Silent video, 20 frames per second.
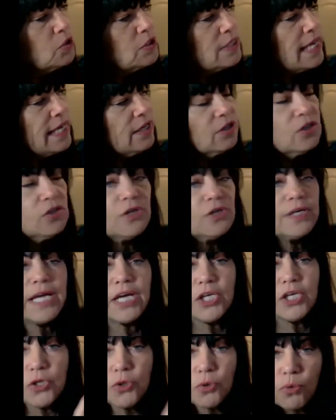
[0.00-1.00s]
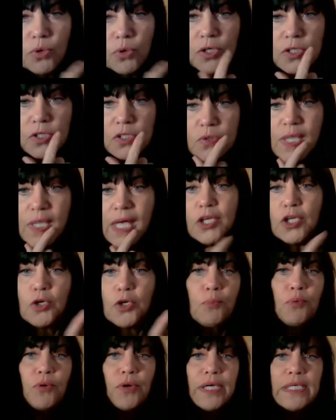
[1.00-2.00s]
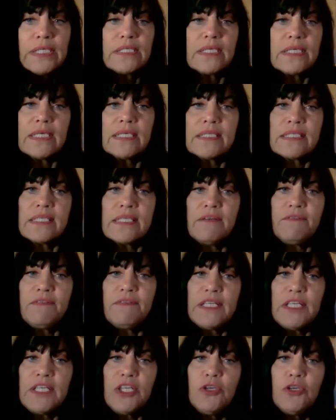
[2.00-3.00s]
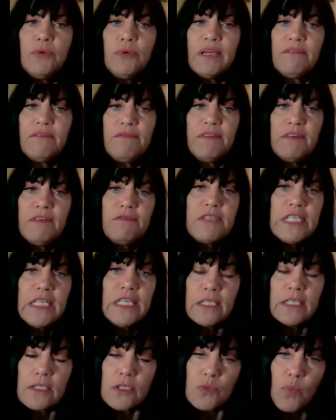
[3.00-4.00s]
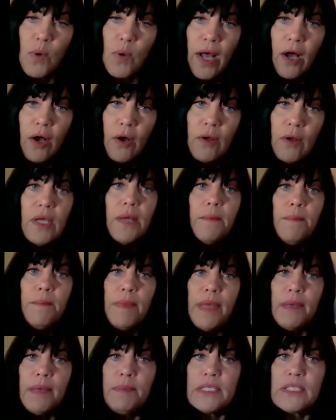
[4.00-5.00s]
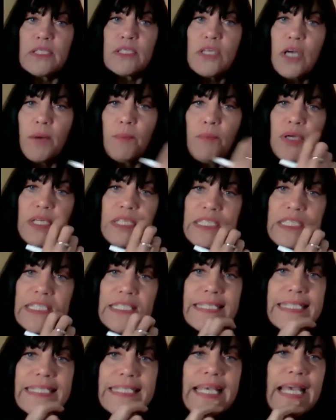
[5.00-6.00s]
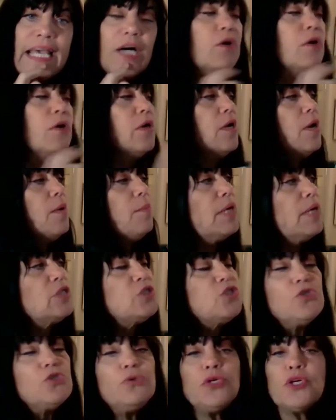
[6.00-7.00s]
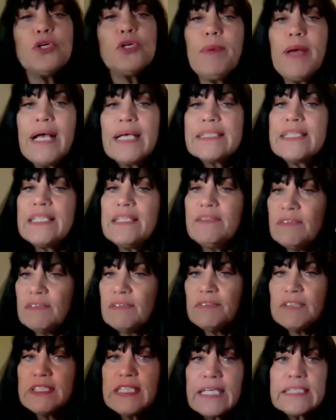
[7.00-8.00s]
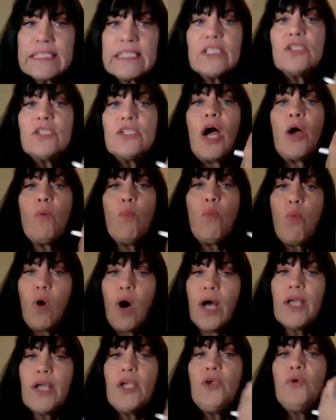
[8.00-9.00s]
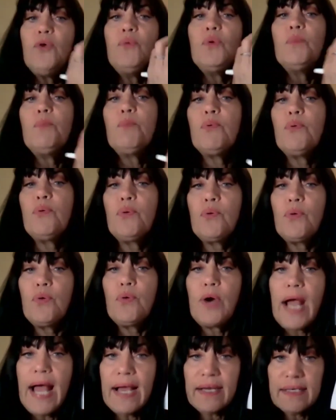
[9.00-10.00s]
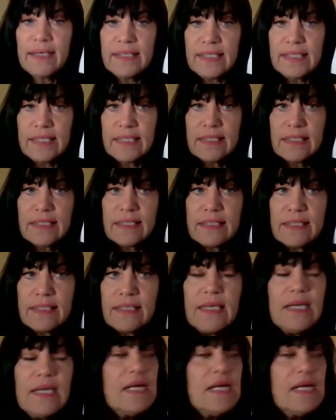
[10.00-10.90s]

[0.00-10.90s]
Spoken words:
take a look at yours that you print and see if you get 15 as well. Maybe it's not printing to scale, but do your best. Even if it doesn't, I want you to practice.